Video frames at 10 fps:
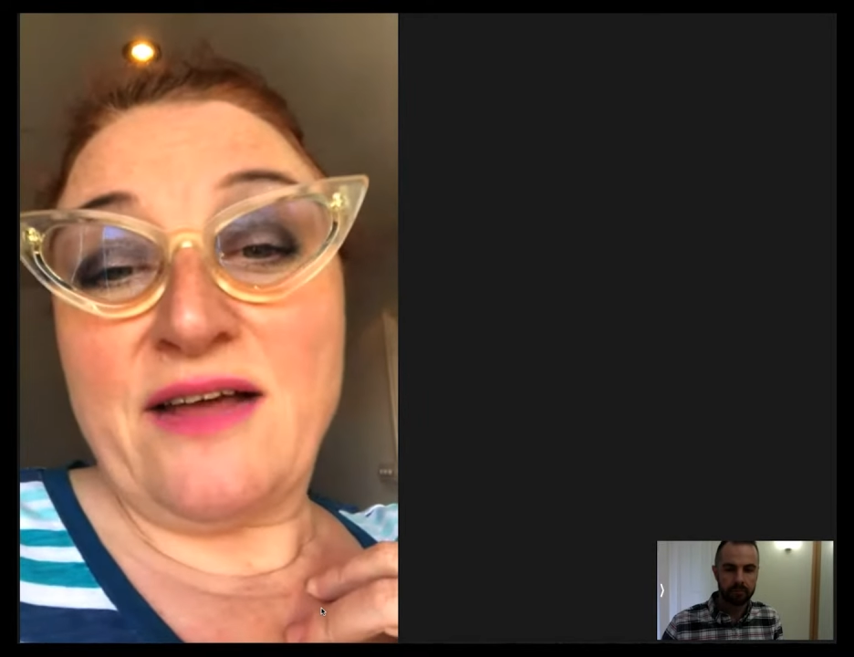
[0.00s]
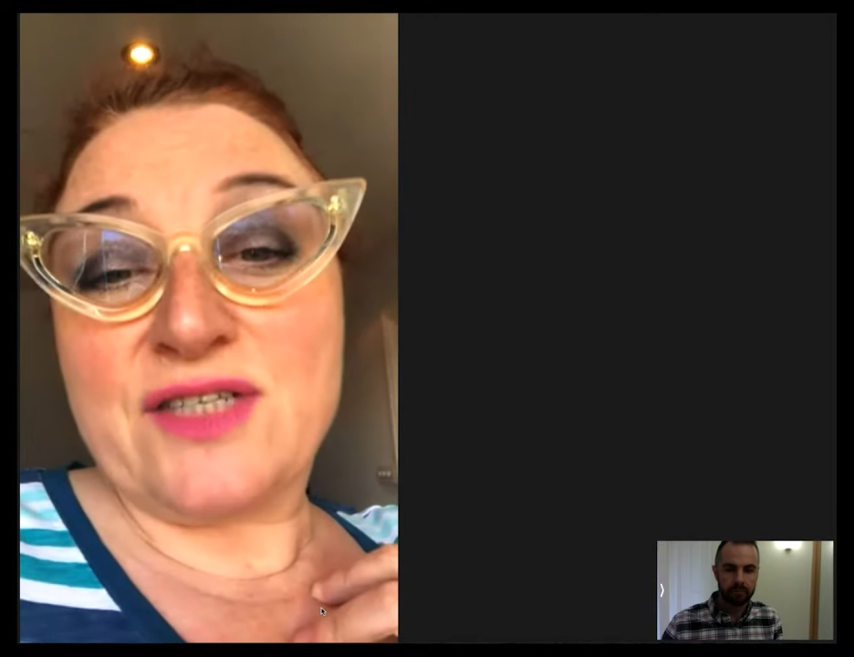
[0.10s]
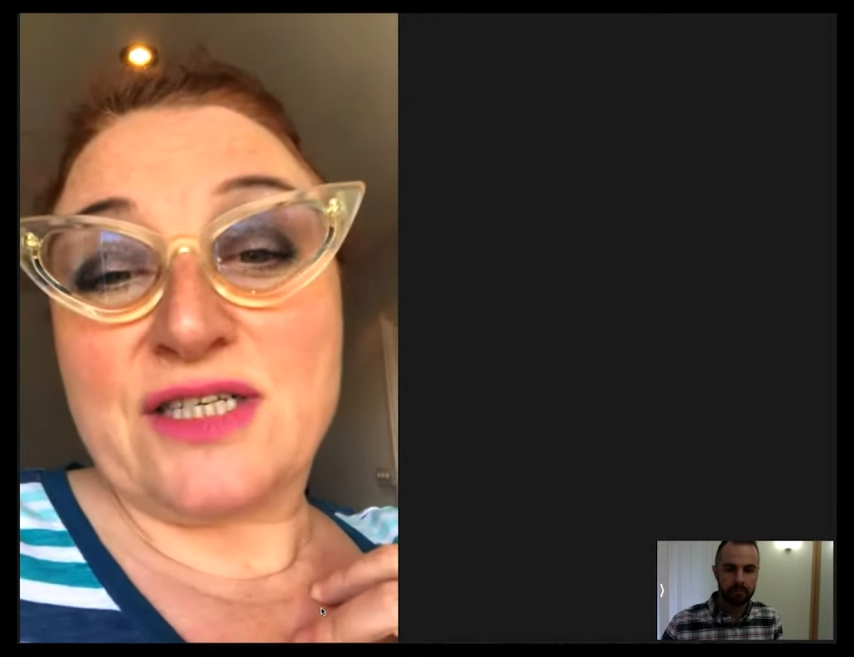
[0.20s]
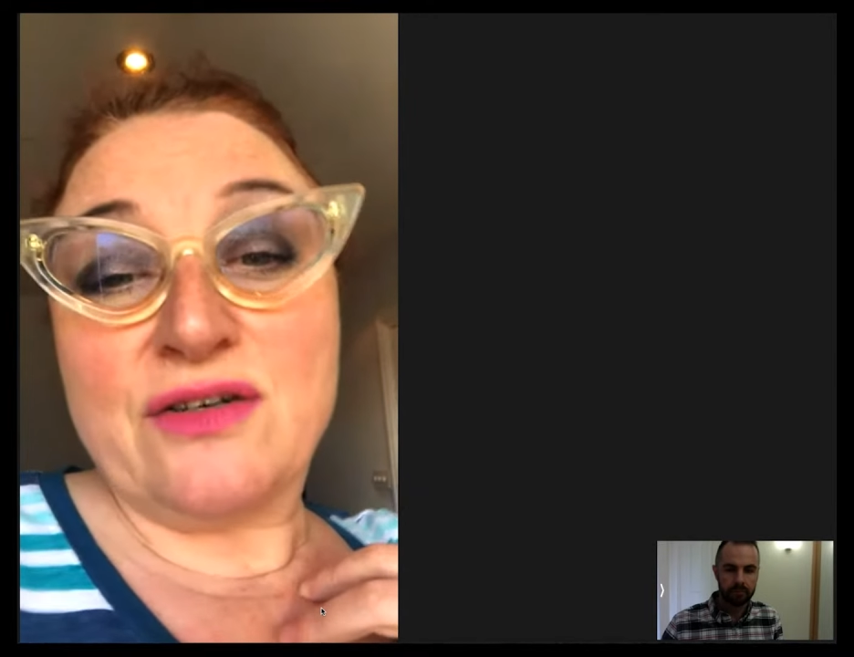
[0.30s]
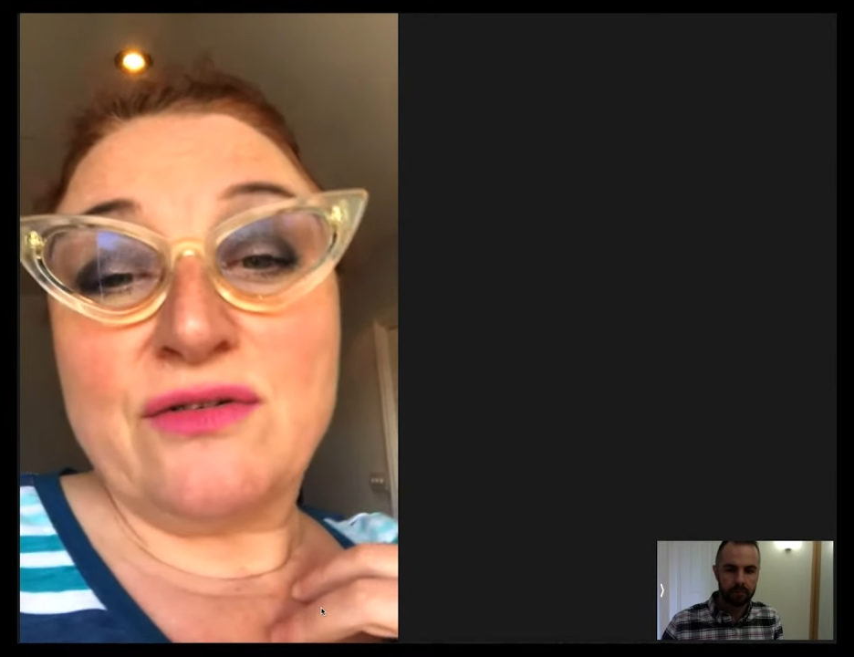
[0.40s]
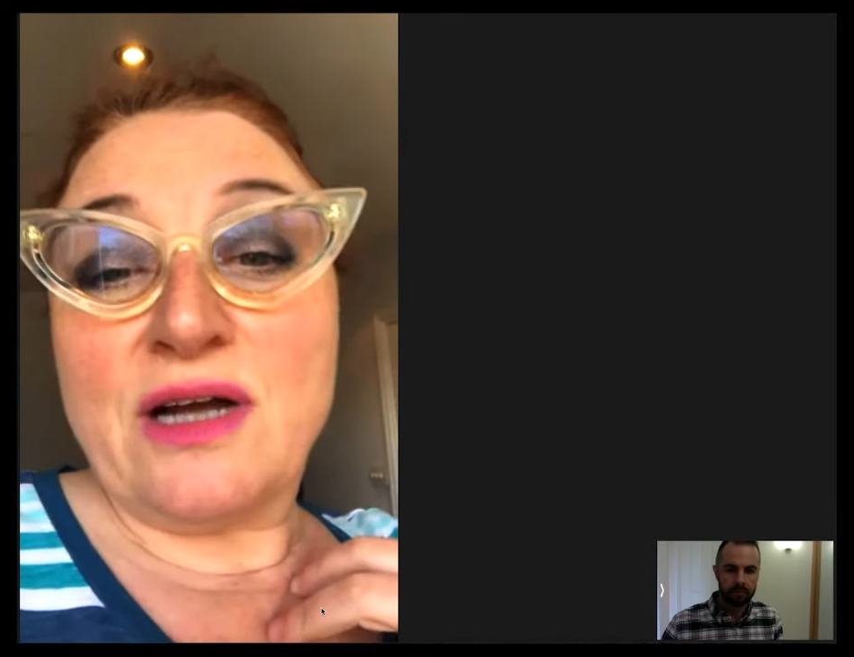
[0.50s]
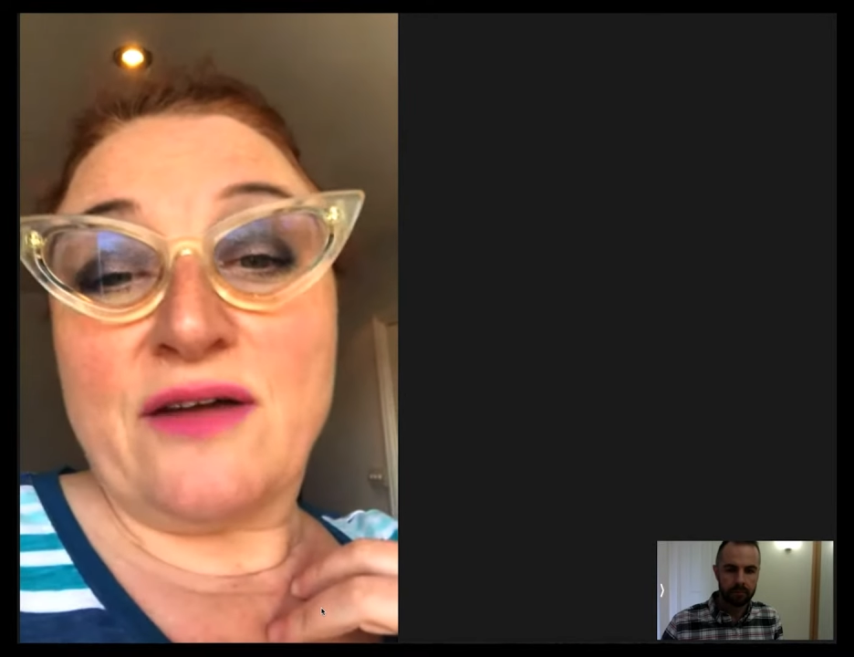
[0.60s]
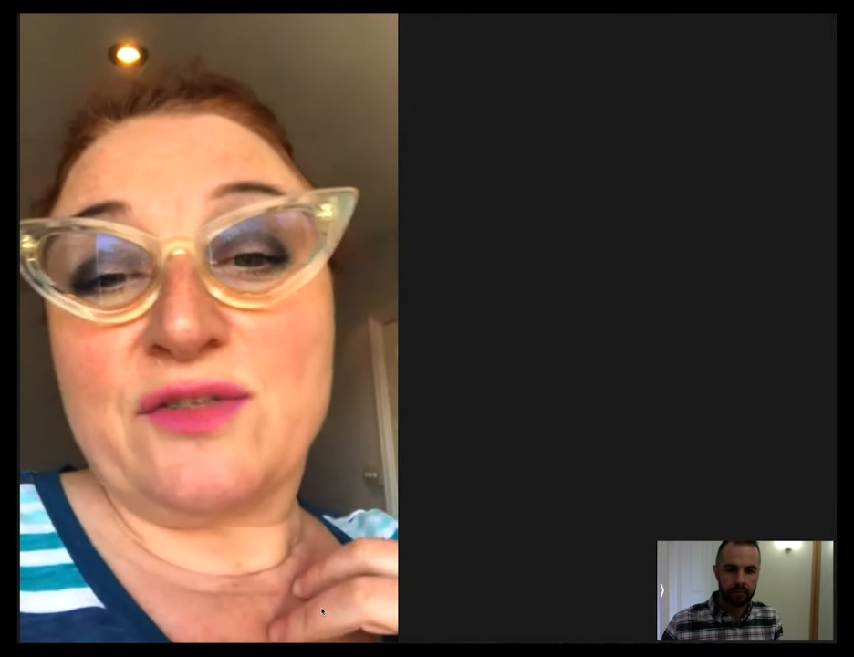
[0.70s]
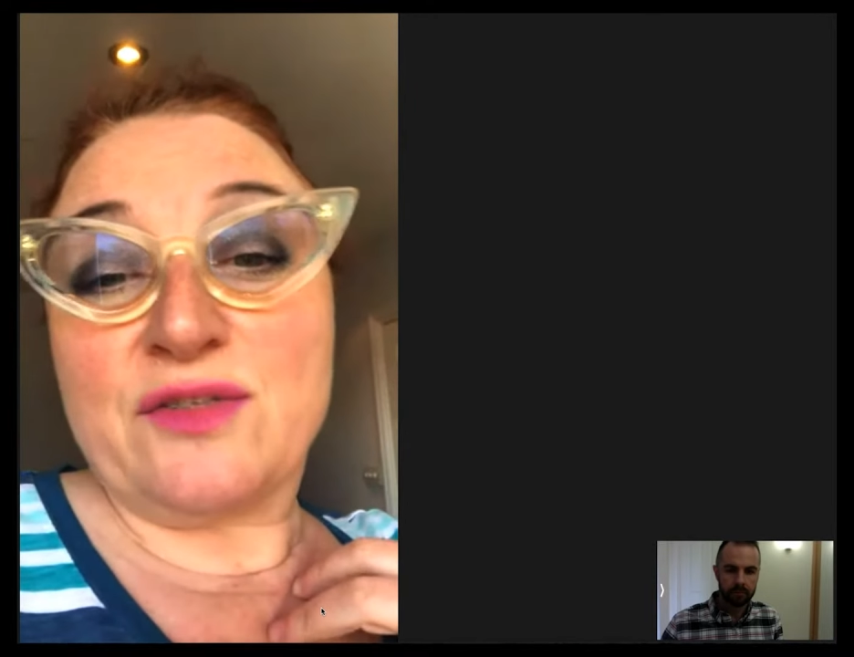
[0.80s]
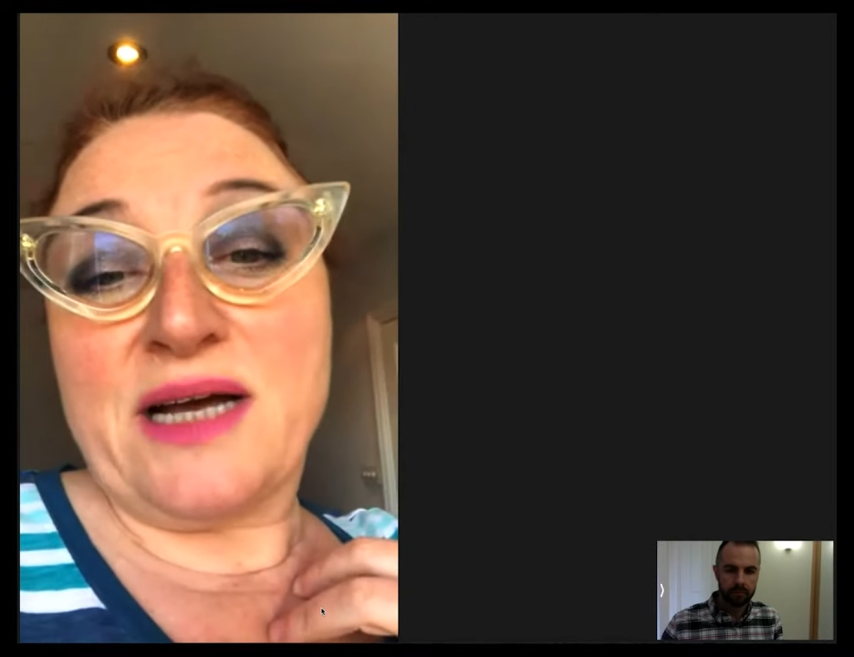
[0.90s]
I left
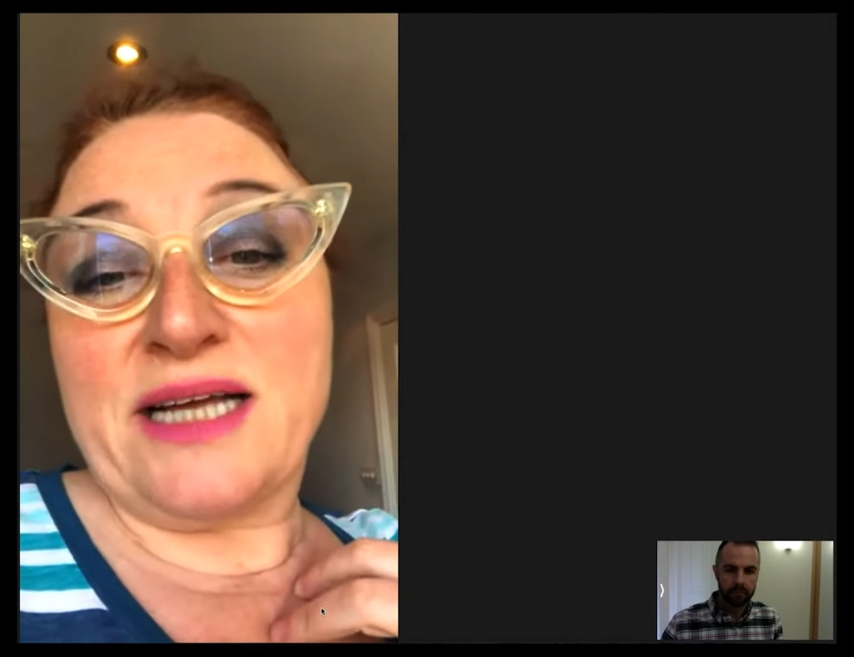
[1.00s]
school after